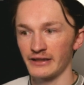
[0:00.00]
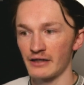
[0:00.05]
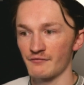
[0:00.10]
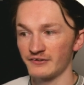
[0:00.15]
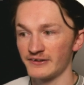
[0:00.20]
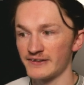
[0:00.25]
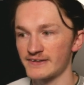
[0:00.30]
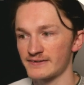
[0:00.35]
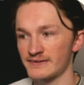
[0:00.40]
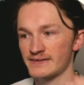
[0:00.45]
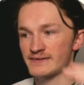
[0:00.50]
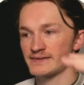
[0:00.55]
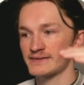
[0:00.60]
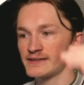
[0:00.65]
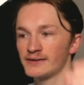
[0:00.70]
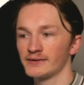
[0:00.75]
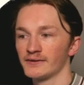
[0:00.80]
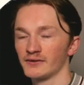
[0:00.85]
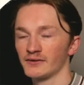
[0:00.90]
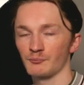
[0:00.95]
level. It's the
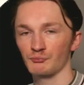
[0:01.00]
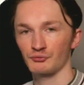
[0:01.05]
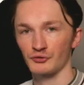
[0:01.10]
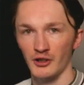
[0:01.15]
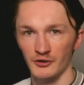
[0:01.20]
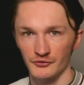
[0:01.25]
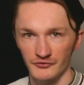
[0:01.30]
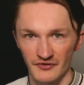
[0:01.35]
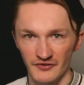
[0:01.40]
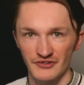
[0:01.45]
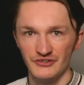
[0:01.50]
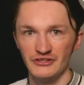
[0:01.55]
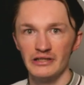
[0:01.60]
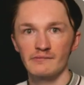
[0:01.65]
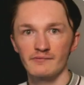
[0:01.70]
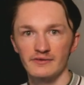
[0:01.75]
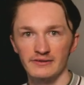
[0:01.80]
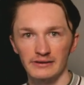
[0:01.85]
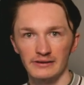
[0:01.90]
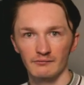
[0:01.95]
skill and the product and the
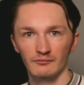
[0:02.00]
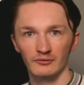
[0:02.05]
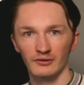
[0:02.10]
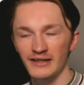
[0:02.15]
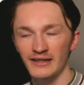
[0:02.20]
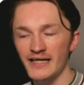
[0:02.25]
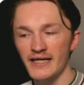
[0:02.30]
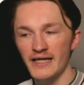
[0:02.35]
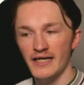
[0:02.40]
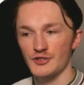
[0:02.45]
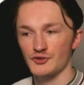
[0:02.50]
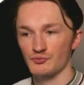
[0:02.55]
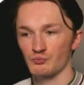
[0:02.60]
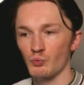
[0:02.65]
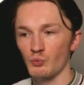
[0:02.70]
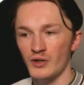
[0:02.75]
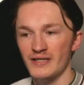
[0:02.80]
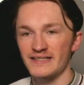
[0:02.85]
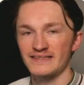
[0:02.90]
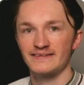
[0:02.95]
service level. It's
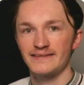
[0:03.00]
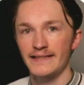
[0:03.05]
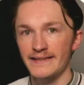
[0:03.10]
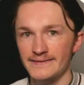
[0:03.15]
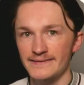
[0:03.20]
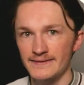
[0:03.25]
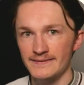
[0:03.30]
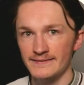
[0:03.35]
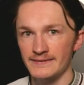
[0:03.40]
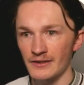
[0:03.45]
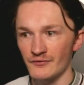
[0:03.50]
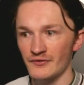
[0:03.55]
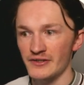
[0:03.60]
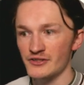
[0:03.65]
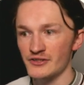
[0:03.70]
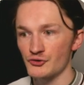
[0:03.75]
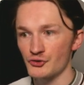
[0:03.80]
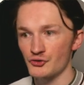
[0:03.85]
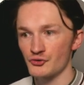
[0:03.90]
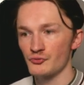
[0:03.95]
what is necessary
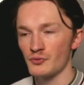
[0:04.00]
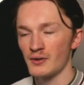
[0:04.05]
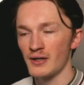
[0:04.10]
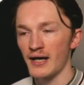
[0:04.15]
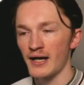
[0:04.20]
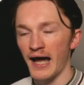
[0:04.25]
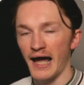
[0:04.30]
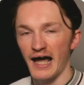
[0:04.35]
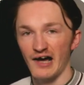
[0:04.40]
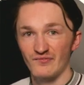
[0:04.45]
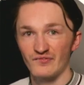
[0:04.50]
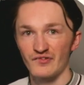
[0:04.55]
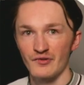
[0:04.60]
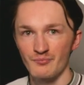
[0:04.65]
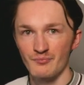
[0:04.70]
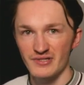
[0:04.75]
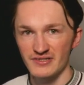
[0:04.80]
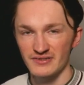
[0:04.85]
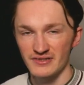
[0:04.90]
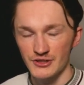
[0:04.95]
to have the
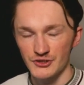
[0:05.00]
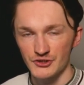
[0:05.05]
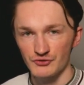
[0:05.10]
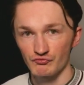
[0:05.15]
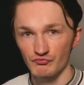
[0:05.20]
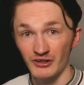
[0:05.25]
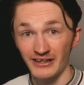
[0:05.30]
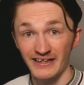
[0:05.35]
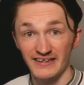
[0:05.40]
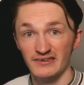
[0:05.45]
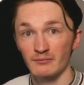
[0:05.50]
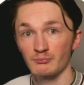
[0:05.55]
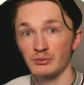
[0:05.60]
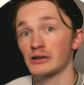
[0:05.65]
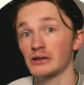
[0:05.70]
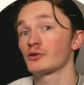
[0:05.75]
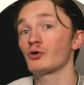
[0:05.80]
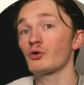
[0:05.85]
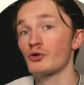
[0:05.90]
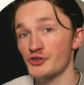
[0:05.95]
business running. It's the
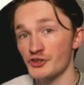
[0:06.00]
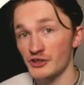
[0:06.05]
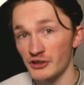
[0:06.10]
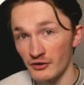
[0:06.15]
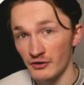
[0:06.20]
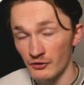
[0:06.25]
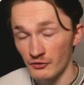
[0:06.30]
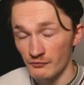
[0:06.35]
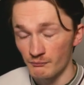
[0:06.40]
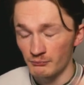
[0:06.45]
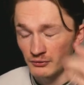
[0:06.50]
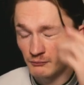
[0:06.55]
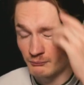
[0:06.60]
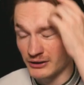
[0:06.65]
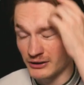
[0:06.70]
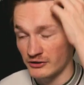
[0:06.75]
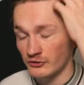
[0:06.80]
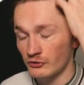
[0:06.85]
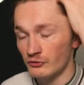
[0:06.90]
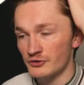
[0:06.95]
blood and
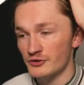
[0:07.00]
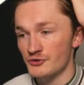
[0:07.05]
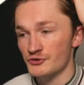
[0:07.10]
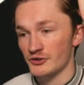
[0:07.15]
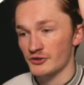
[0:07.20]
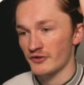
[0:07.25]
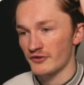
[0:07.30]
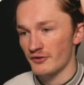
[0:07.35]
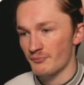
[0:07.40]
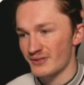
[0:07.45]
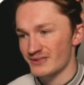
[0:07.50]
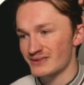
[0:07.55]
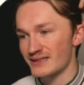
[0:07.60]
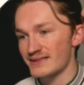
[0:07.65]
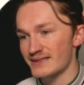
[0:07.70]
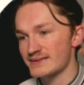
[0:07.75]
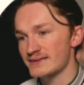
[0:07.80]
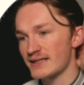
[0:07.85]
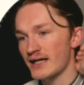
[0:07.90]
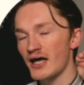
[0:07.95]
oxygen of the
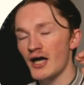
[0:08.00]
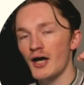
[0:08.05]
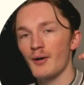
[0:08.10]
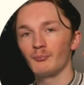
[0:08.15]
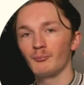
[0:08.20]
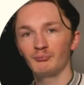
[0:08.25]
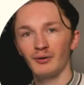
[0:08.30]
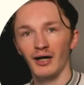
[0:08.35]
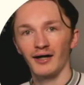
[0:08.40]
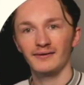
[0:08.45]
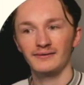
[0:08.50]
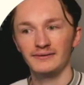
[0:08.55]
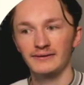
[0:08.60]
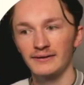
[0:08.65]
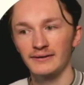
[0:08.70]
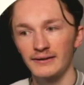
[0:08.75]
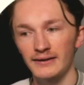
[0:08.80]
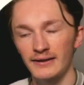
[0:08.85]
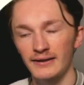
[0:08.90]
business. But